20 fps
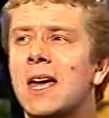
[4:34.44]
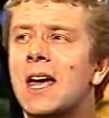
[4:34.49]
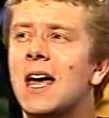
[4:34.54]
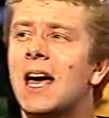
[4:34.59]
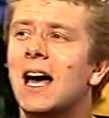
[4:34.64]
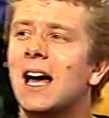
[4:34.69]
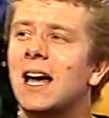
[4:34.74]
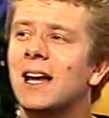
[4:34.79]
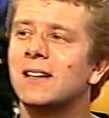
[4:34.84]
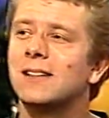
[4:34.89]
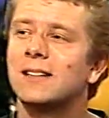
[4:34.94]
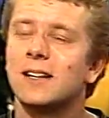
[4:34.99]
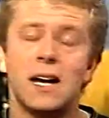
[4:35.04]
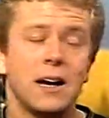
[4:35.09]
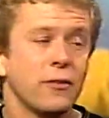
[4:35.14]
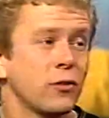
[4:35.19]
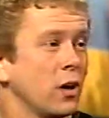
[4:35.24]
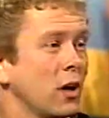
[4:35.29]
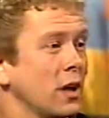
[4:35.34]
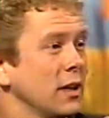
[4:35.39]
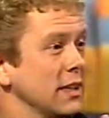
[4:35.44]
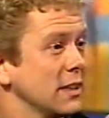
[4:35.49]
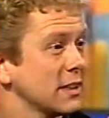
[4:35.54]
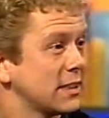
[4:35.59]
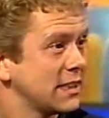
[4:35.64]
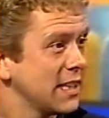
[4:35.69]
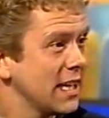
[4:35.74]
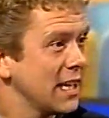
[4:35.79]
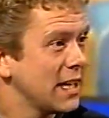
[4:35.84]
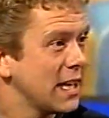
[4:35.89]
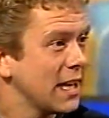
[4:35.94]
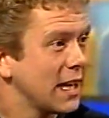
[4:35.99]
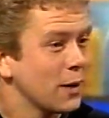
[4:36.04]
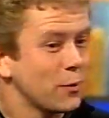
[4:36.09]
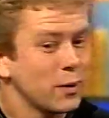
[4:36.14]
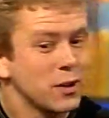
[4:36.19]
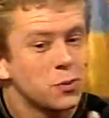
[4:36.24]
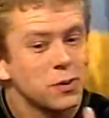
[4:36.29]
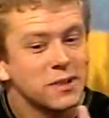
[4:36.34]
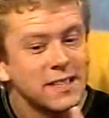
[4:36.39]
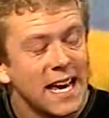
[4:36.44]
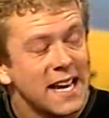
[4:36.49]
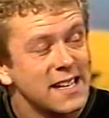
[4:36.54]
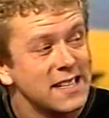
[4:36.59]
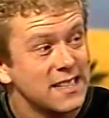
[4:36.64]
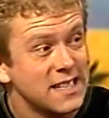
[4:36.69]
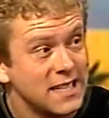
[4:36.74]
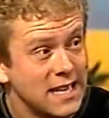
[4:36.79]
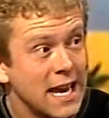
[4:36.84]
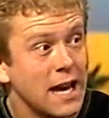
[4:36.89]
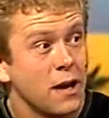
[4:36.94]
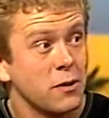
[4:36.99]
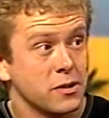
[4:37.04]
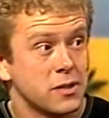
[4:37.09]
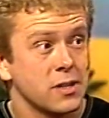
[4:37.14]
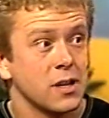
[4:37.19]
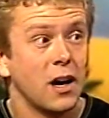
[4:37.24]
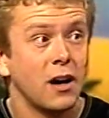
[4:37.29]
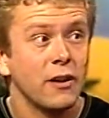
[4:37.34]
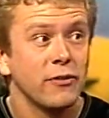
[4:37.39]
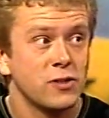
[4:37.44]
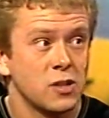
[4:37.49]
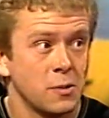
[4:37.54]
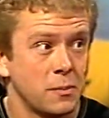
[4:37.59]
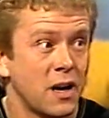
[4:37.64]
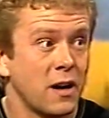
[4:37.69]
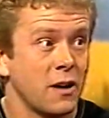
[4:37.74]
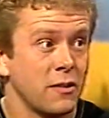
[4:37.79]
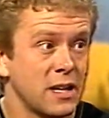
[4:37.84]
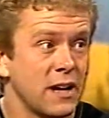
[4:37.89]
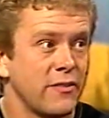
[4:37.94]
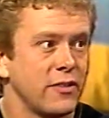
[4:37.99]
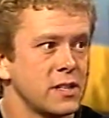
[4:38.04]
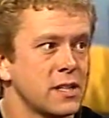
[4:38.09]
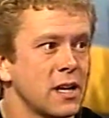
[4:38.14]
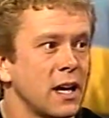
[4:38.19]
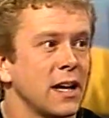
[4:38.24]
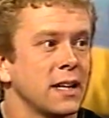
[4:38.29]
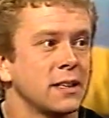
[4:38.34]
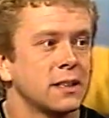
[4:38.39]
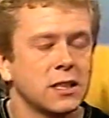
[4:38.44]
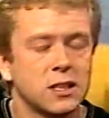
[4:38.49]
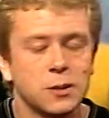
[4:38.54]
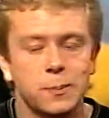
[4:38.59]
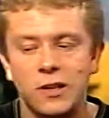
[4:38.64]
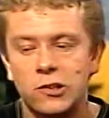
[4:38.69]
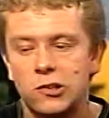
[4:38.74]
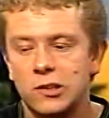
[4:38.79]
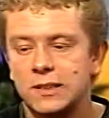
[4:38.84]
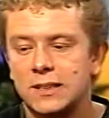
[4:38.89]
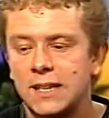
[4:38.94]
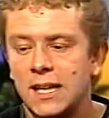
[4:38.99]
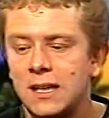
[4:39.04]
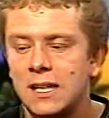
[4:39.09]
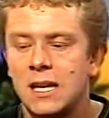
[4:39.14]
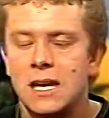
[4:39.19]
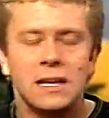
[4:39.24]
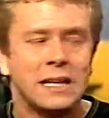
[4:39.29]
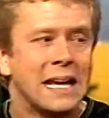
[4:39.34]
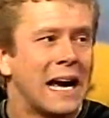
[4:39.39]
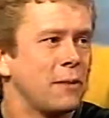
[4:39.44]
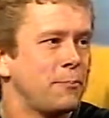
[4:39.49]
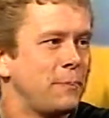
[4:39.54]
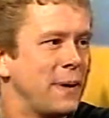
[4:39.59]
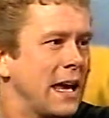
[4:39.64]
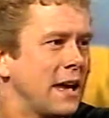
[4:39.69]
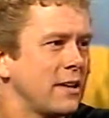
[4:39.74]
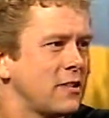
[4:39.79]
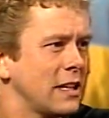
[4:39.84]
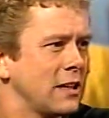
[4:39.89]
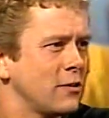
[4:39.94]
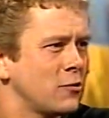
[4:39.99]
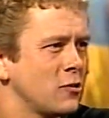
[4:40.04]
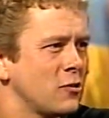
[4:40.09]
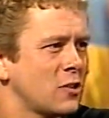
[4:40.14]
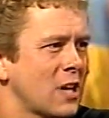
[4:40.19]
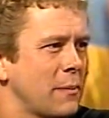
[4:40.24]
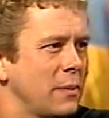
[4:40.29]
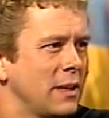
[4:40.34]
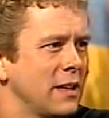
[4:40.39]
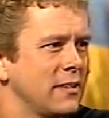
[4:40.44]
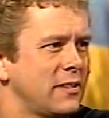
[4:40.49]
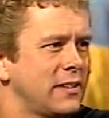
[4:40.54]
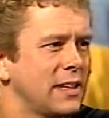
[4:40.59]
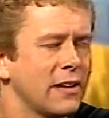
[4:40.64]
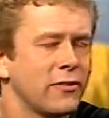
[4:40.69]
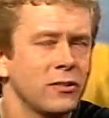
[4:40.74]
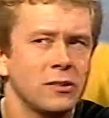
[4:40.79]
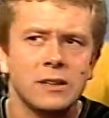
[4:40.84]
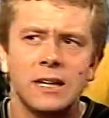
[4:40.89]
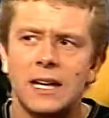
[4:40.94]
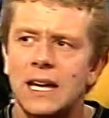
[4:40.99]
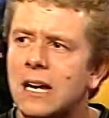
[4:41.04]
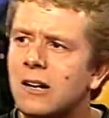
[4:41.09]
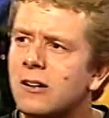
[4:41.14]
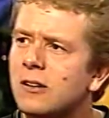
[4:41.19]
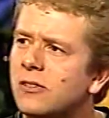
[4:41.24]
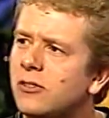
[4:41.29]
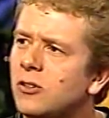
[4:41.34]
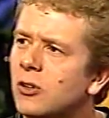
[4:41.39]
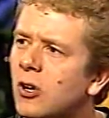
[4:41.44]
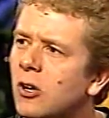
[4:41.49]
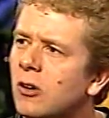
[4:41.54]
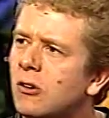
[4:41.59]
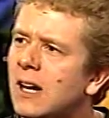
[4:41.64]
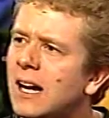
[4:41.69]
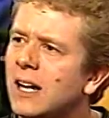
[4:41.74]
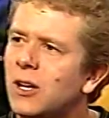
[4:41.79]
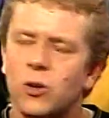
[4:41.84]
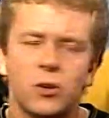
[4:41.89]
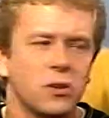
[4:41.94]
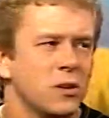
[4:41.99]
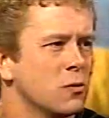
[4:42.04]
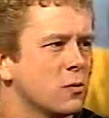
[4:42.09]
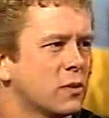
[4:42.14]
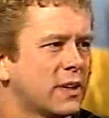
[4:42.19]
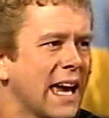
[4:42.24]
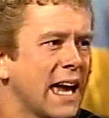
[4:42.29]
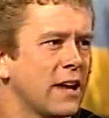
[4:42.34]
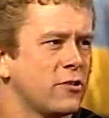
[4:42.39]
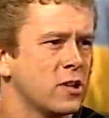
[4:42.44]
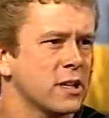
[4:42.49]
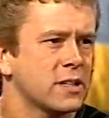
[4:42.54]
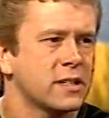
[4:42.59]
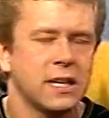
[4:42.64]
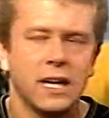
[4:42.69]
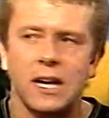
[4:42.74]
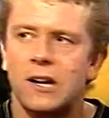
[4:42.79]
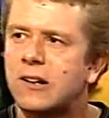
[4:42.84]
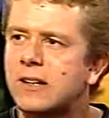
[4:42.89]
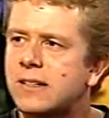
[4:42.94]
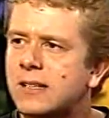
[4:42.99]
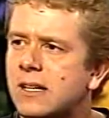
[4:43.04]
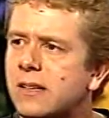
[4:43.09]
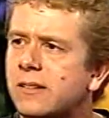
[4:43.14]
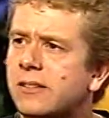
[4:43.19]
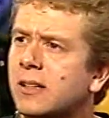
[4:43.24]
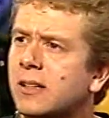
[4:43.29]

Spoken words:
And I've got a little scene here which was edited out of Tomorrow Never Dies, a special scene. Now pay attention, 007. Here is your new gadget. Here it is.